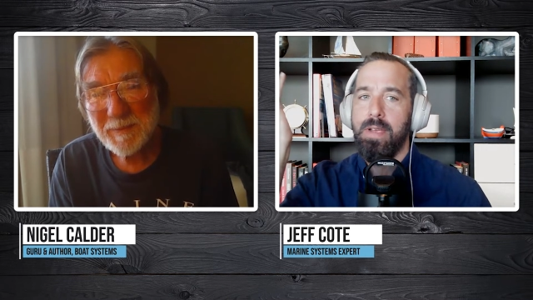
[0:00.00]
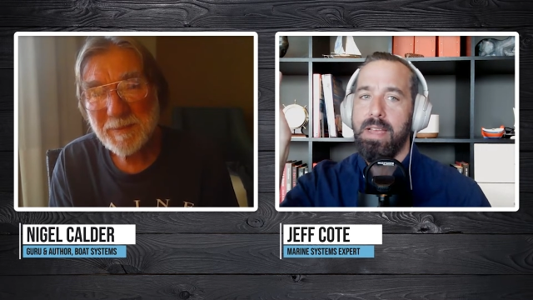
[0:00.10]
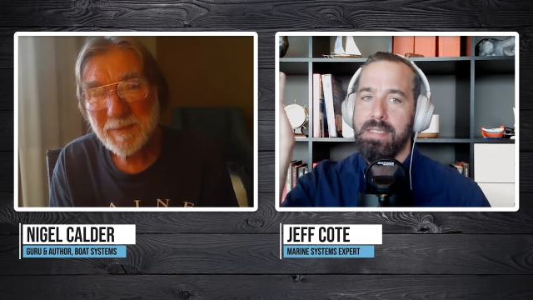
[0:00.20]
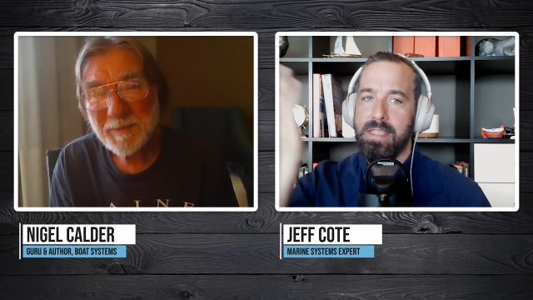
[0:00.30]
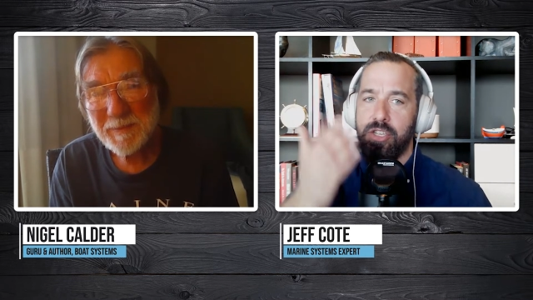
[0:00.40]
Speaker 1: oh yeah,
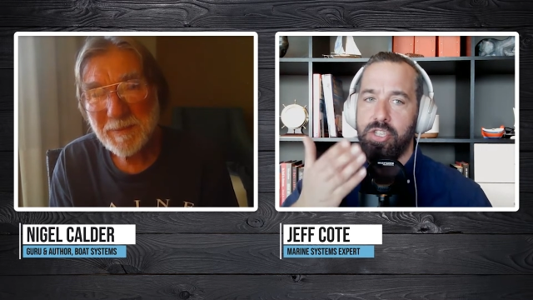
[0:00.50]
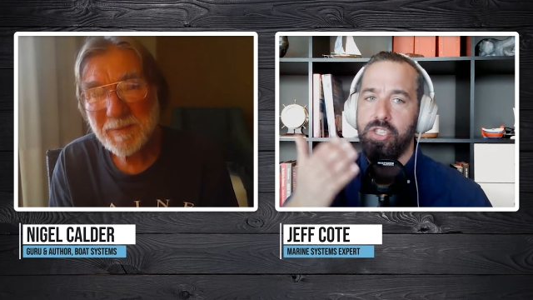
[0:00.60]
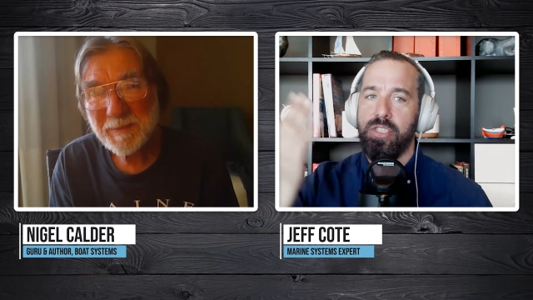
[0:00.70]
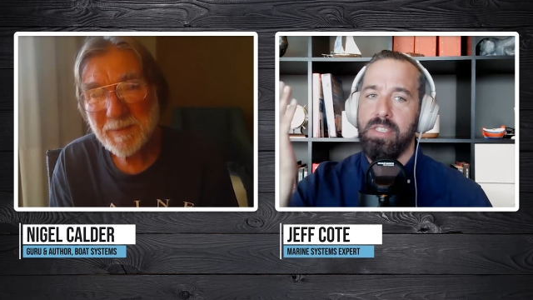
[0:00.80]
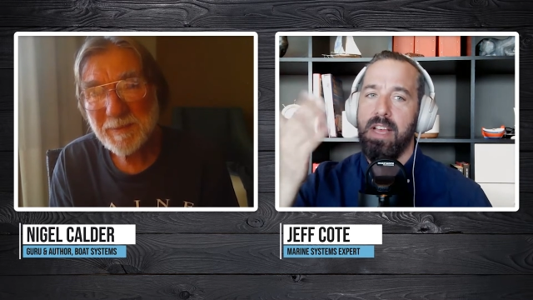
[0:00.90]
it's the
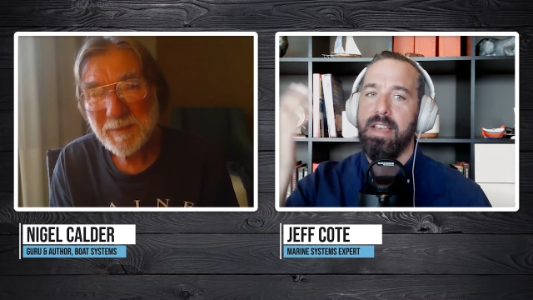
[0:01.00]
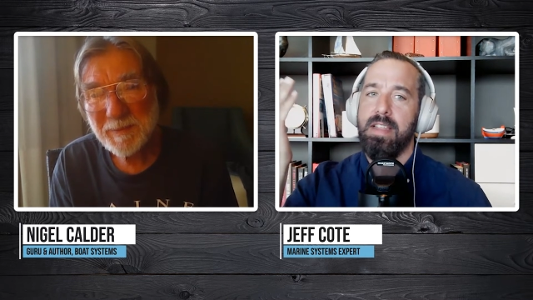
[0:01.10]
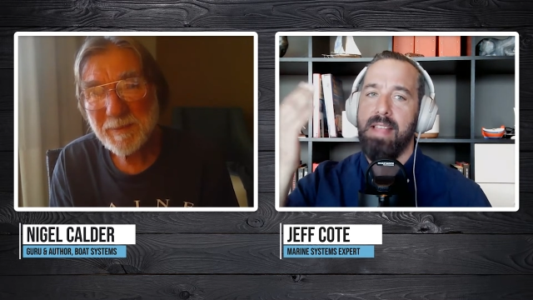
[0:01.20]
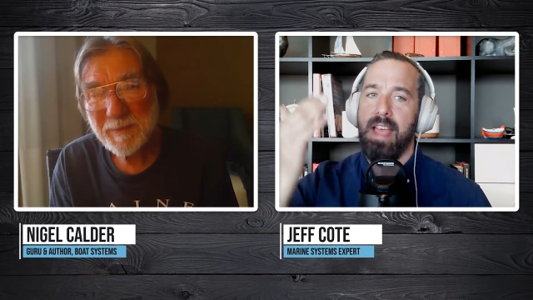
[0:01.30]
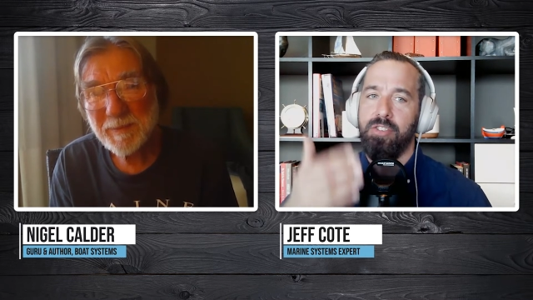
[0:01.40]
sun
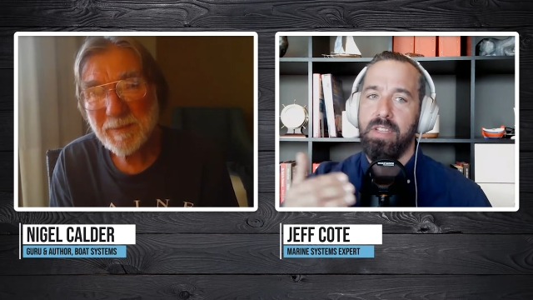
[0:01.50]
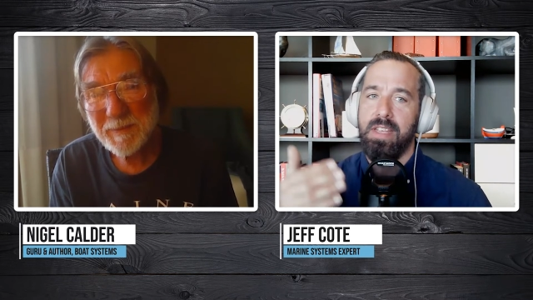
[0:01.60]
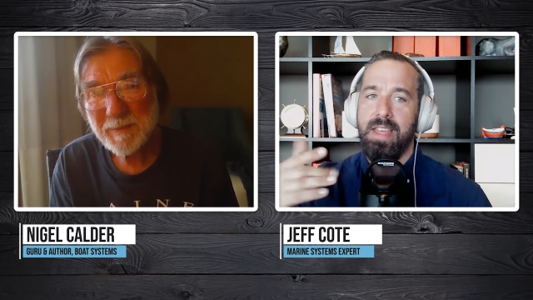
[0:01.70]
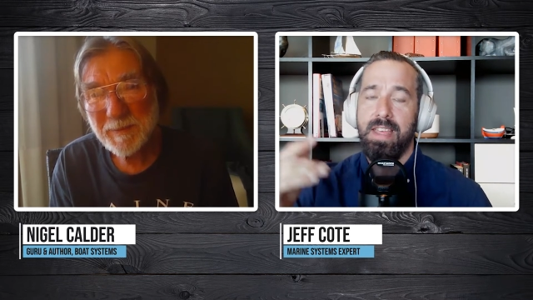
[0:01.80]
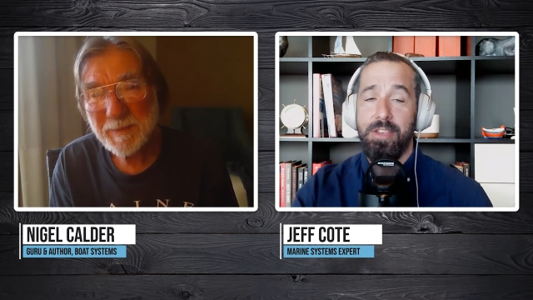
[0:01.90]
is
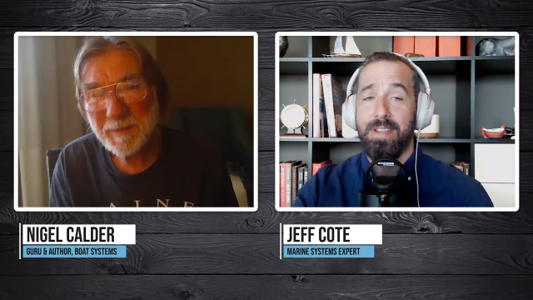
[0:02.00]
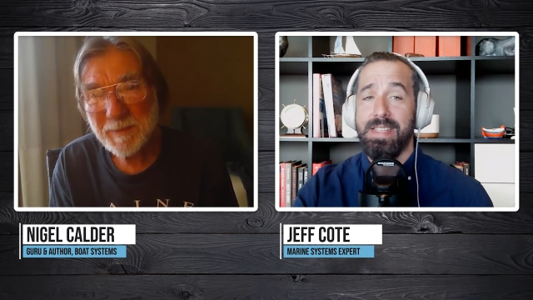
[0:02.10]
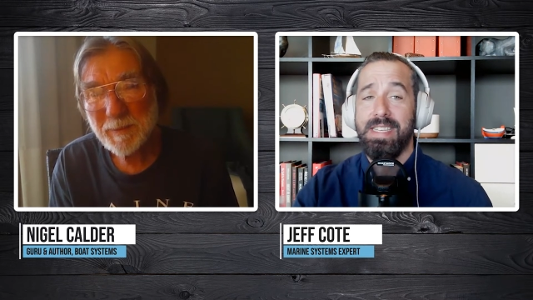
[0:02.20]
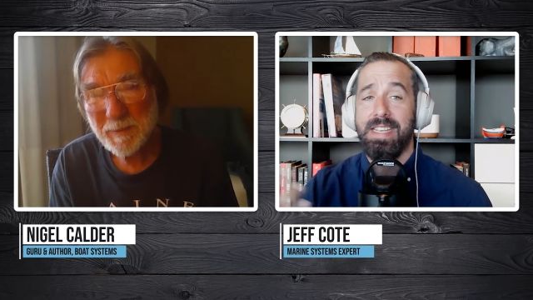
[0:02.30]
actually, you can